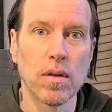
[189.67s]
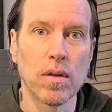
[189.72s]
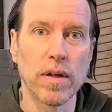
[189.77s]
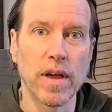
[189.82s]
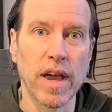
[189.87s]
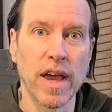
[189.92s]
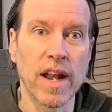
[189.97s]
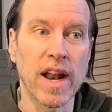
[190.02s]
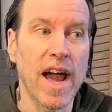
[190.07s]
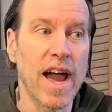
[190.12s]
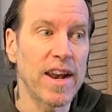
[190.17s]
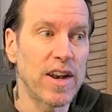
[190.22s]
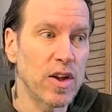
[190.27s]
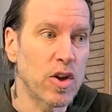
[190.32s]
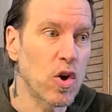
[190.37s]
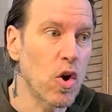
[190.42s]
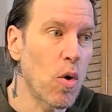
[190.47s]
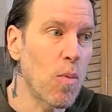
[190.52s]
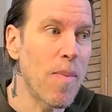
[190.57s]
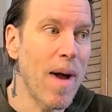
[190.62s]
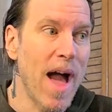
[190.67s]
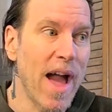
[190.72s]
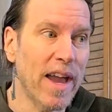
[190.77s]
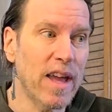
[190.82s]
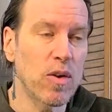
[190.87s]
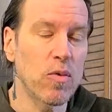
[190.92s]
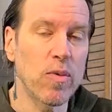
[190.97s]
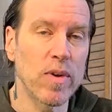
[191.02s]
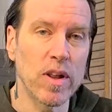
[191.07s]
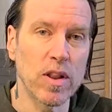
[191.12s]
And I had to go back
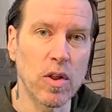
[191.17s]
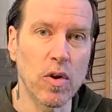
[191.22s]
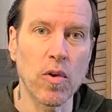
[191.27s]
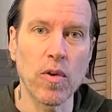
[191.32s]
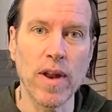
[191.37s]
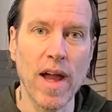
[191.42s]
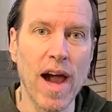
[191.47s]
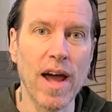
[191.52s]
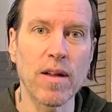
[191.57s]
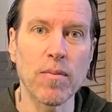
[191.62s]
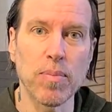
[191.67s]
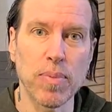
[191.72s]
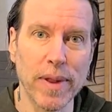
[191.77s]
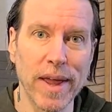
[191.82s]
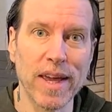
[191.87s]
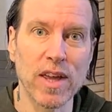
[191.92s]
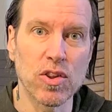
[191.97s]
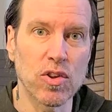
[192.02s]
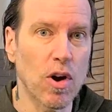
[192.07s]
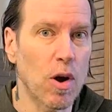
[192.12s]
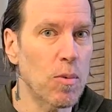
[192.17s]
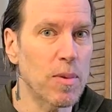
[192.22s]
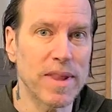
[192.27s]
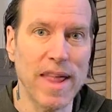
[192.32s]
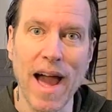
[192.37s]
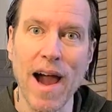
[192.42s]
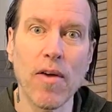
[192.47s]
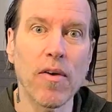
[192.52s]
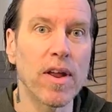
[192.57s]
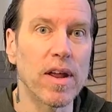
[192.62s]
and relearn how to play guitar
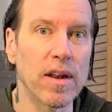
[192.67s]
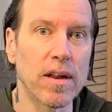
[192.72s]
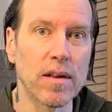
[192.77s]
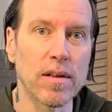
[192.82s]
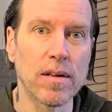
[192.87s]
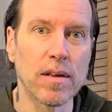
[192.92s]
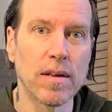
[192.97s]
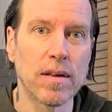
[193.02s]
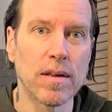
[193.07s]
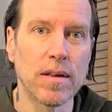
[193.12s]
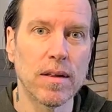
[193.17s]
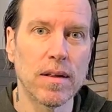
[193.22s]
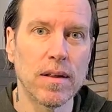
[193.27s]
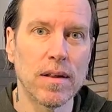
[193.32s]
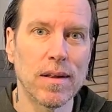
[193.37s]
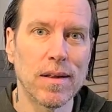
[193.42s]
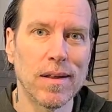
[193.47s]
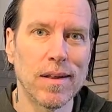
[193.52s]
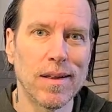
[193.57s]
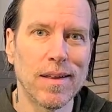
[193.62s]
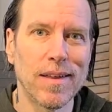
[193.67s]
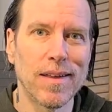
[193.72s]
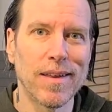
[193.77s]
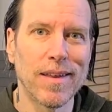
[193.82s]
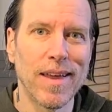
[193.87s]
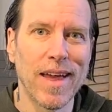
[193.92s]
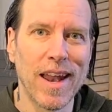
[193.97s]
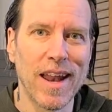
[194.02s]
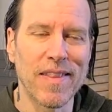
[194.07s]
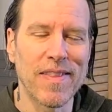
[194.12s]
without it.
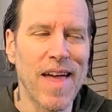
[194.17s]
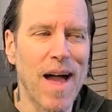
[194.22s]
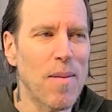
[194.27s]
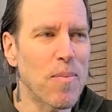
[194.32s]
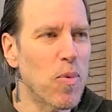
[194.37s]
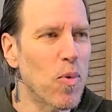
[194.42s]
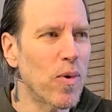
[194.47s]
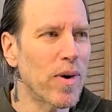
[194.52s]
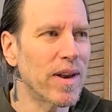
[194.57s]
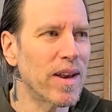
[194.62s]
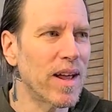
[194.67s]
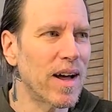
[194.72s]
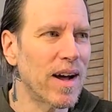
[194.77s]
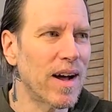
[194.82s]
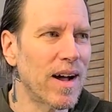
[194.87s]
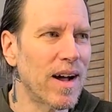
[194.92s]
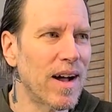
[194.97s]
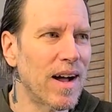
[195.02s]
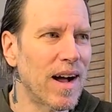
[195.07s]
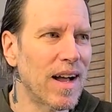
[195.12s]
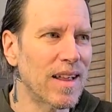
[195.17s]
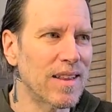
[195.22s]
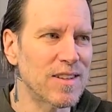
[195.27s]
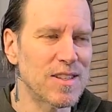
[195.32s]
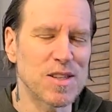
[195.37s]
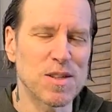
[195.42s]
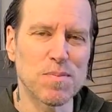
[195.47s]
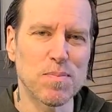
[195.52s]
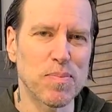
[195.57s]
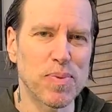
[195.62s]
And at that point, I
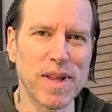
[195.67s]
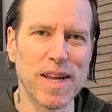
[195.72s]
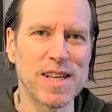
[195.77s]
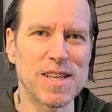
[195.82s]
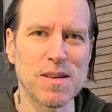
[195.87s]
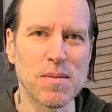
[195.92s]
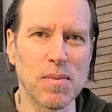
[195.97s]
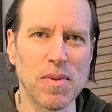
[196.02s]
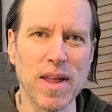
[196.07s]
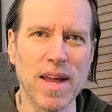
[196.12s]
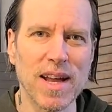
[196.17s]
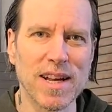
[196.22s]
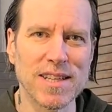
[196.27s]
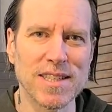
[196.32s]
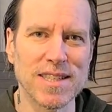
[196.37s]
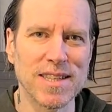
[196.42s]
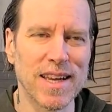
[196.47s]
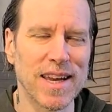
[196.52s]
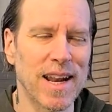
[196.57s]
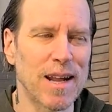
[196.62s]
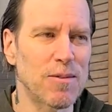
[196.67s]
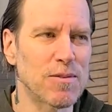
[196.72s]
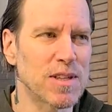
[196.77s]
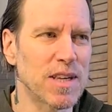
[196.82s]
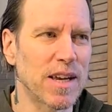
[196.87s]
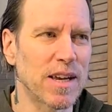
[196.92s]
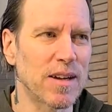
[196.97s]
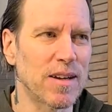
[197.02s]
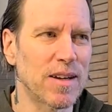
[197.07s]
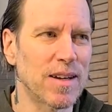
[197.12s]
just played some licks, and I was
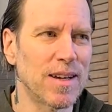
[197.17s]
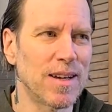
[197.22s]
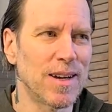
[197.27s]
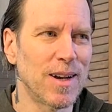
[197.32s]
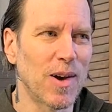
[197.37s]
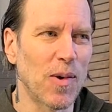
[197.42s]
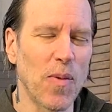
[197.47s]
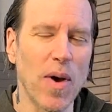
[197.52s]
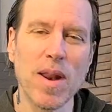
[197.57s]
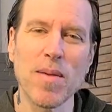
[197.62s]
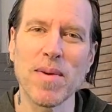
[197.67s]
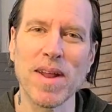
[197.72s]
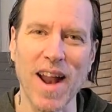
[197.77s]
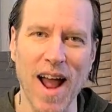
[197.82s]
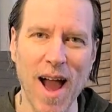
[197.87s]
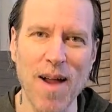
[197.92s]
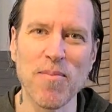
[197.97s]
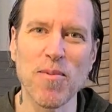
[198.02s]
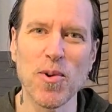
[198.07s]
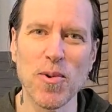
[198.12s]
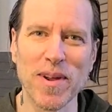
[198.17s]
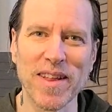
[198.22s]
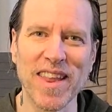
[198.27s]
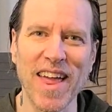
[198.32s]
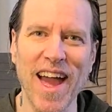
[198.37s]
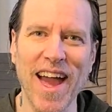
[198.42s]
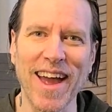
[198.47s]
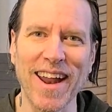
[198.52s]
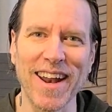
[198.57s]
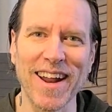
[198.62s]
like, wait a minute, I'm doing
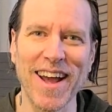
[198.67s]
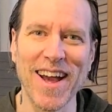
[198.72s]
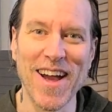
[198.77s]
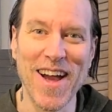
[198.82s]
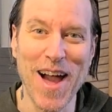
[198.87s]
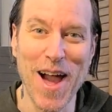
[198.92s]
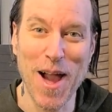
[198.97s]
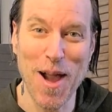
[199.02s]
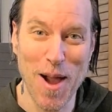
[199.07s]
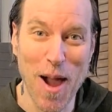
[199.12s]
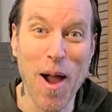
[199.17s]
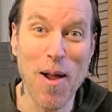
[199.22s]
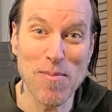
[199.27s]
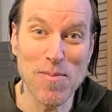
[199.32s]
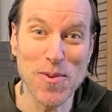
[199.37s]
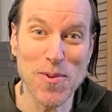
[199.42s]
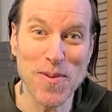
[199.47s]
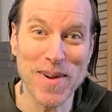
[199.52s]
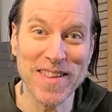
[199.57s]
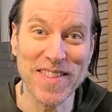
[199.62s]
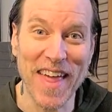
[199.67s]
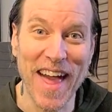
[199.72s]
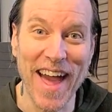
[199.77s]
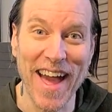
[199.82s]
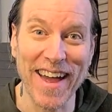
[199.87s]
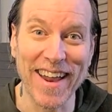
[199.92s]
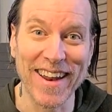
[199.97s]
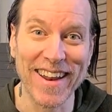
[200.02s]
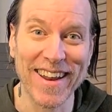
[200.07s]
that. I'm doing that.